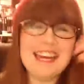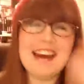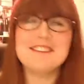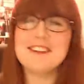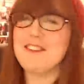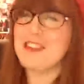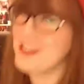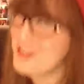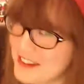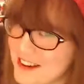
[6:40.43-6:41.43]
and out of
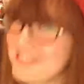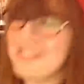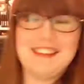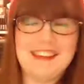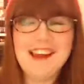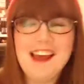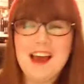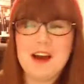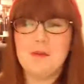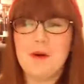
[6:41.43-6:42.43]
curiosity,
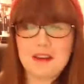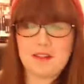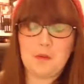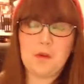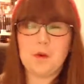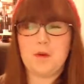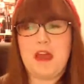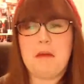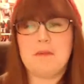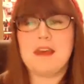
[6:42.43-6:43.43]
why
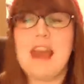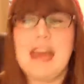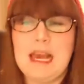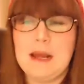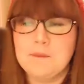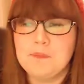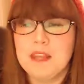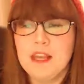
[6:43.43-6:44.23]
SquirrelsMK?